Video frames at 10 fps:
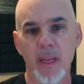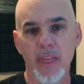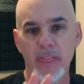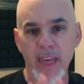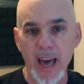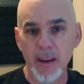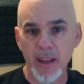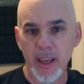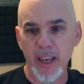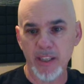that
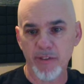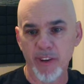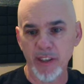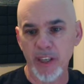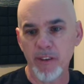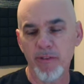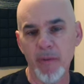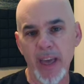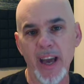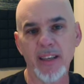is funded from
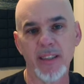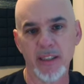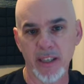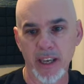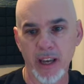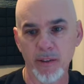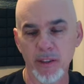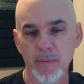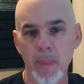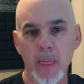the excess account
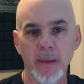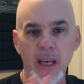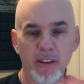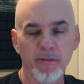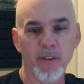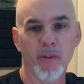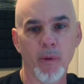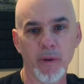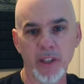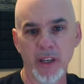not for my
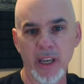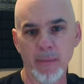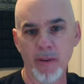401g account.